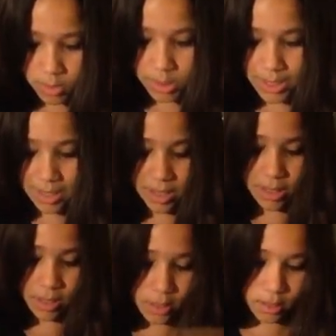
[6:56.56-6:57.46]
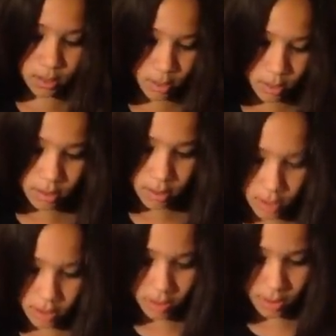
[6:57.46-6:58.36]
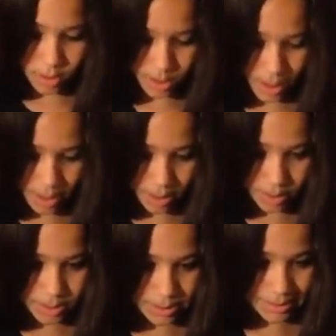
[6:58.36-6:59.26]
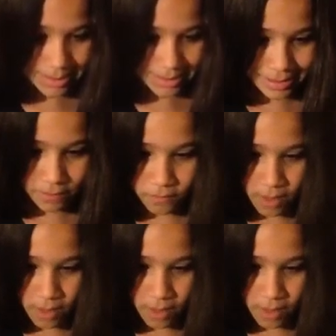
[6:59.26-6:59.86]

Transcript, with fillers: Miss Etty. I think this is kind it's, it's stuff.